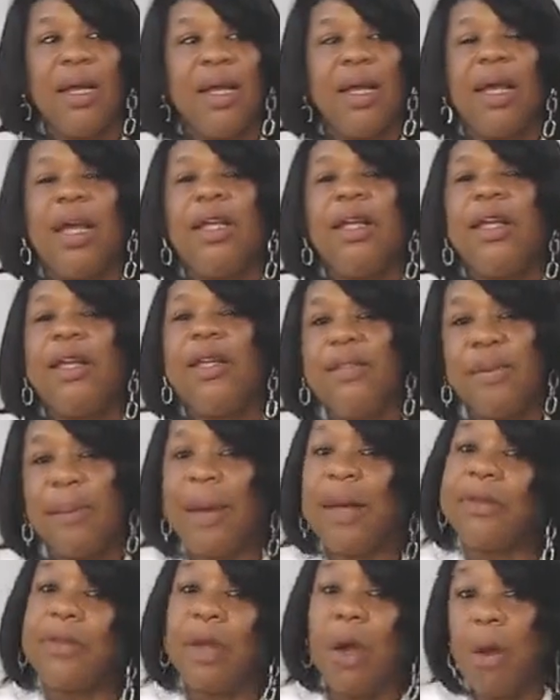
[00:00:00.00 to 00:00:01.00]
It's
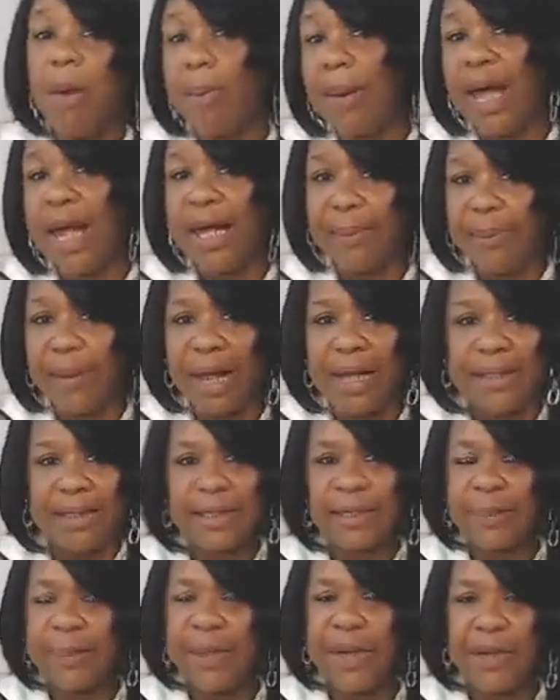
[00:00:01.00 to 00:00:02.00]
about the whole buying
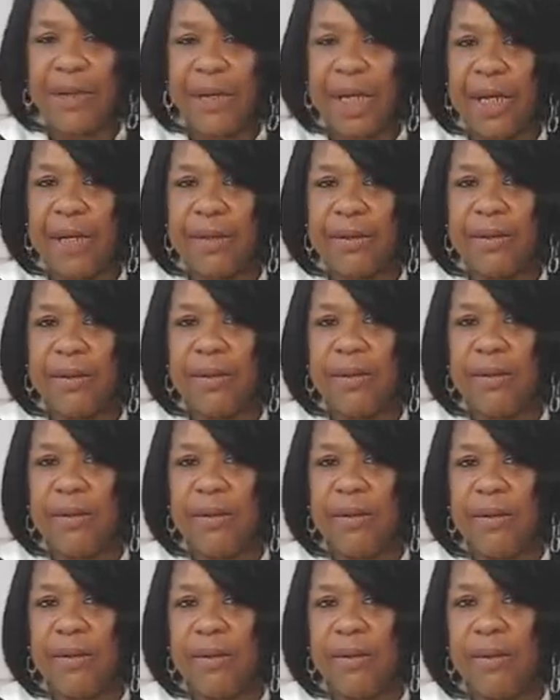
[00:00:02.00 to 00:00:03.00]
process, period.
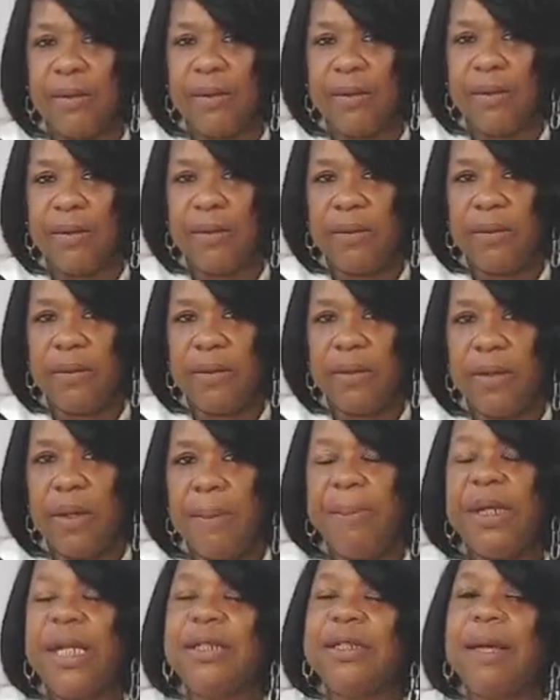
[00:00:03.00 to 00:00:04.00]

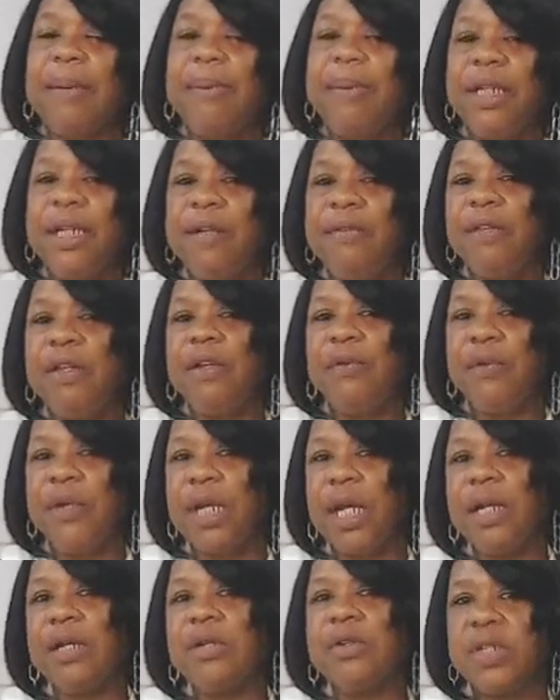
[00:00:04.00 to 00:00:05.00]
Because I believe that if we
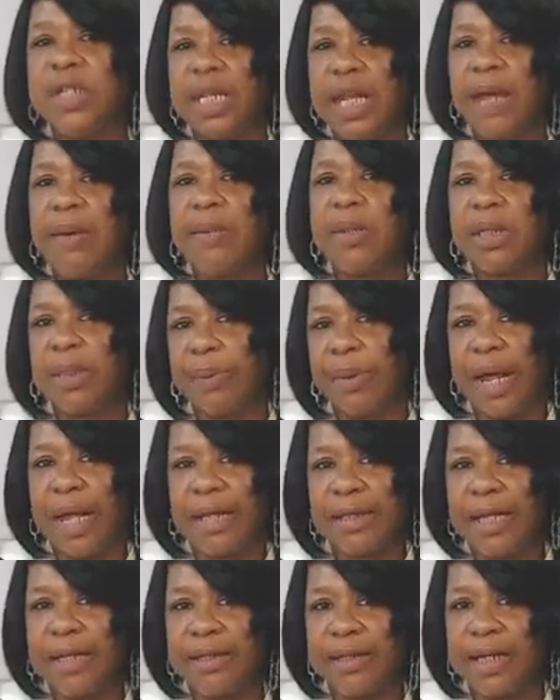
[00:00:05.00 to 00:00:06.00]
understand what the
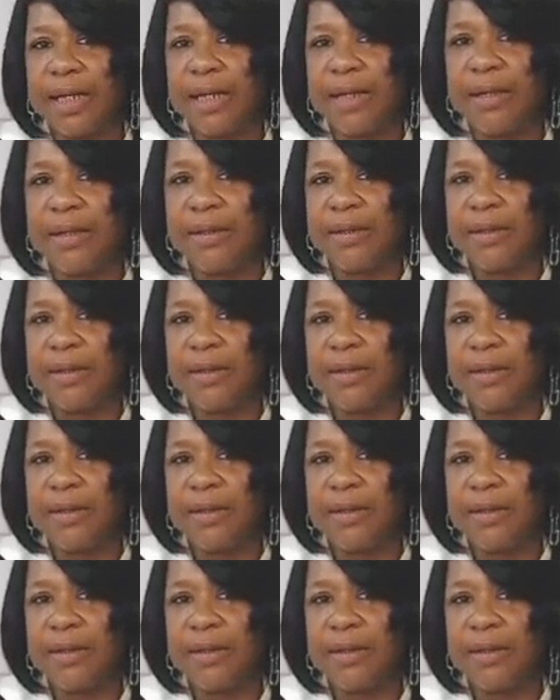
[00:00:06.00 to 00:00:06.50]
process is,